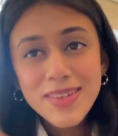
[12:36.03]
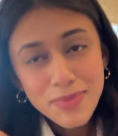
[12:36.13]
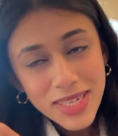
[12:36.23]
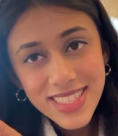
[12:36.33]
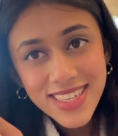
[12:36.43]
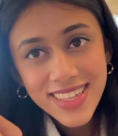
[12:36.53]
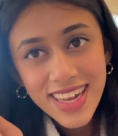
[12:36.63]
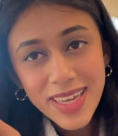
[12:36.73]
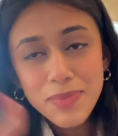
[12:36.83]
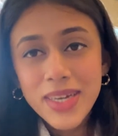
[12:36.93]
please hit the
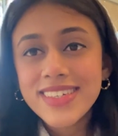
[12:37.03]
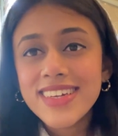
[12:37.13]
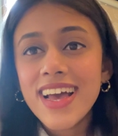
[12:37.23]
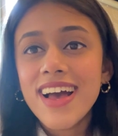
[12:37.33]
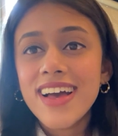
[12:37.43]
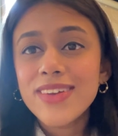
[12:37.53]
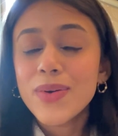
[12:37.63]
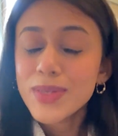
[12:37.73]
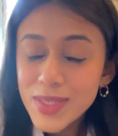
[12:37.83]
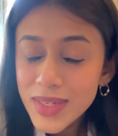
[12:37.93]
like button and
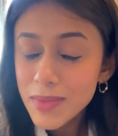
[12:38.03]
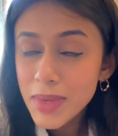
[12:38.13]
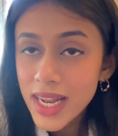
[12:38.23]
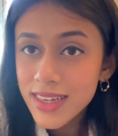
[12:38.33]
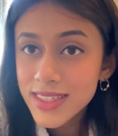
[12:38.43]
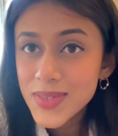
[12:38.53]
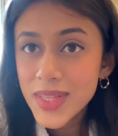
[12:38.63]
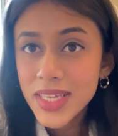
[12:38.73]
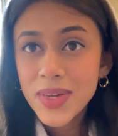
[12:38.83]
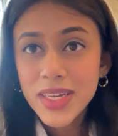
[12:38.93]
also hit the bell icon so
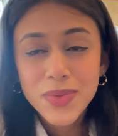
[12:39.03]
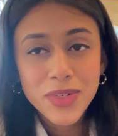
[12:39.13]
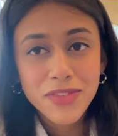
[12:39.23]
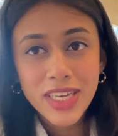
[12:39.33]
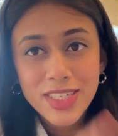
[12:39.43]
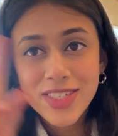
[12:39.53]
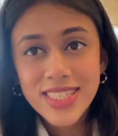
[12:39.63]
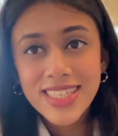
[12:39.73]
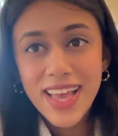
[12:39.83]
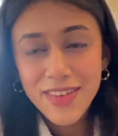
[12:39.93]
that you get
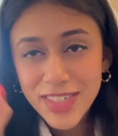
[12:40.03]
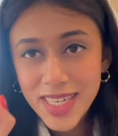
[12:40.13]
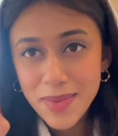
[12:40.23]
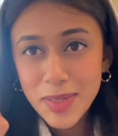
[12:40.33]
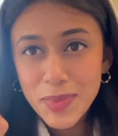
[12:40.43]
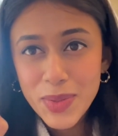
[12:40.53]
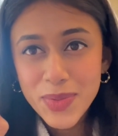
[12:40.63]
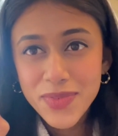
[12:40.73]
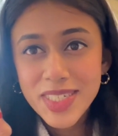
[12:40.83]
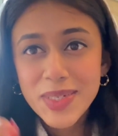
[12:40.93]
notifications every time I upload
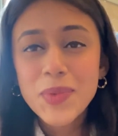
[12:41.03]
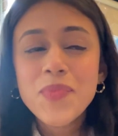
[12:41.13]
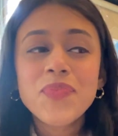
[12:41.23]
a video.